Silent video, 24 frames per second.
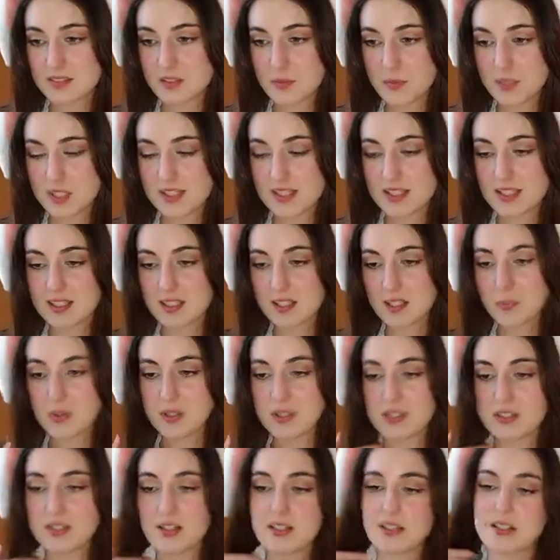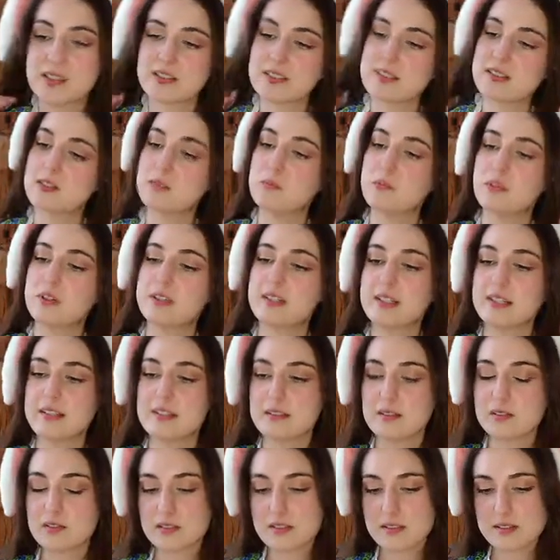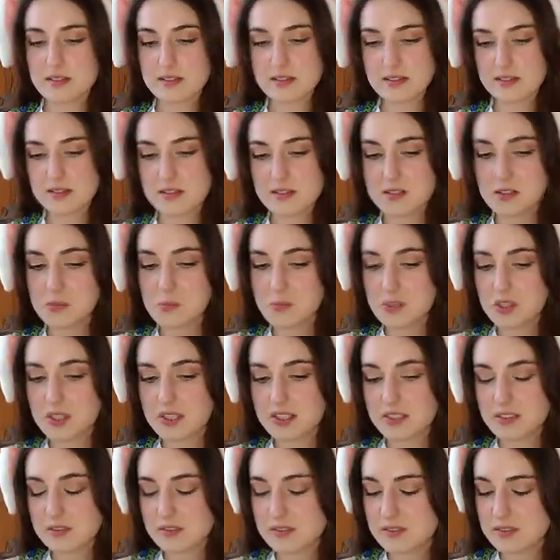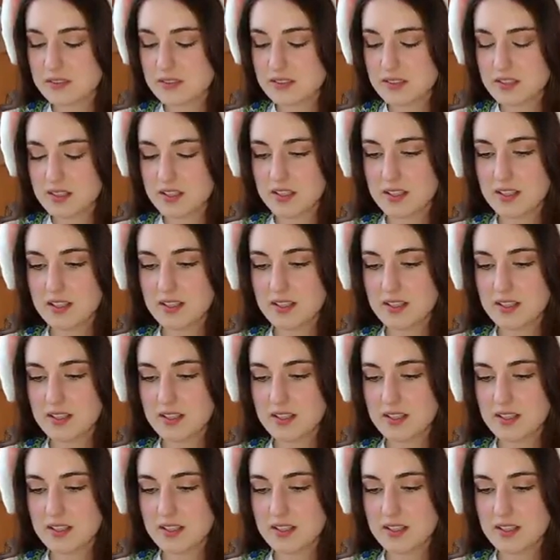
basically when they're somewhere else someone else